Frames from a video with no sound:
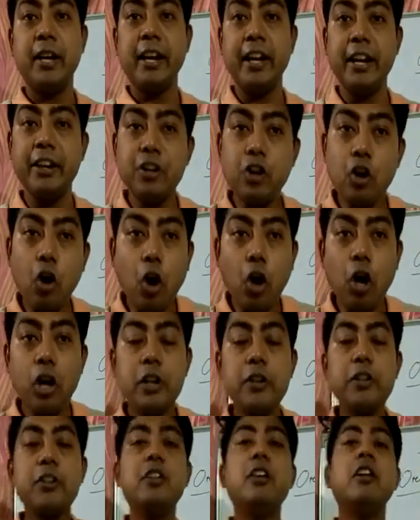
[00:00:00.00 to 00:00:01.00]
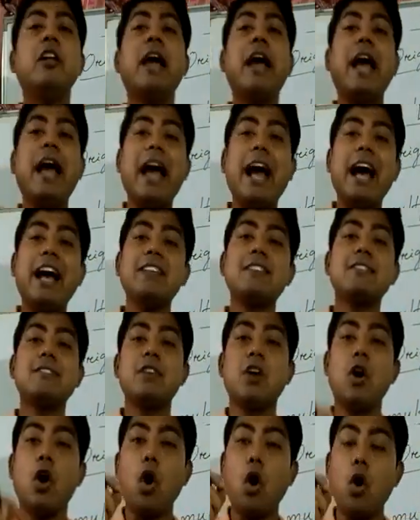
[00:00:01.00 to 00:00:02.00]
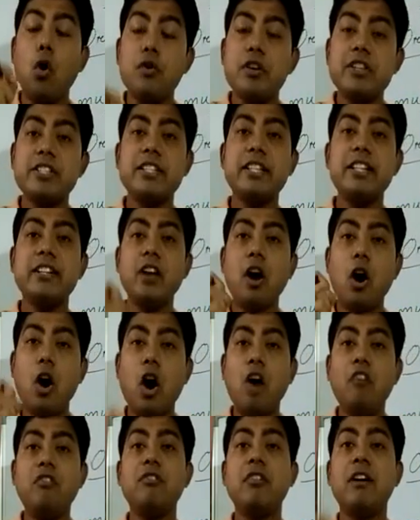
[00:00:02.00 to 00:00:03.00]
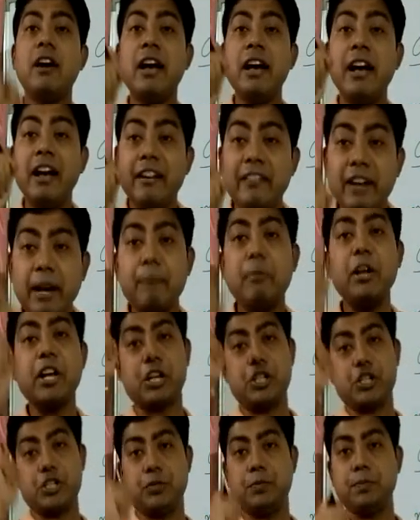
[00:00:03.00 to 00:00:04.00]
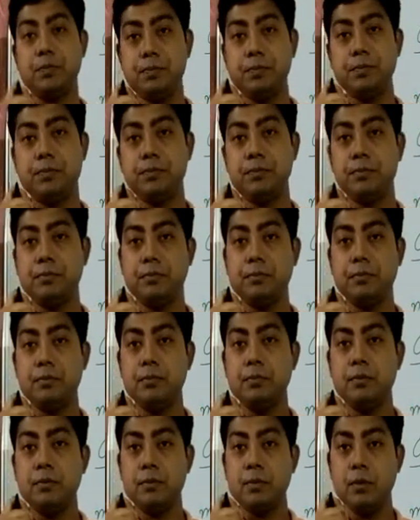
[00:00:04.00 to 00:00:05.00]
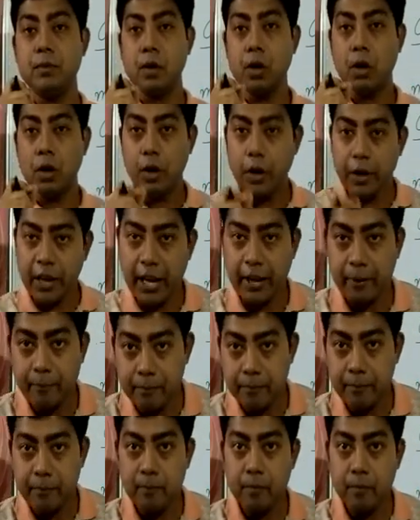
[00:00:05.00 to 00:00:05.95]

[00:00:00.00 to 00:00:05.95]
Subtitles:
it called as origin of replication. Okay,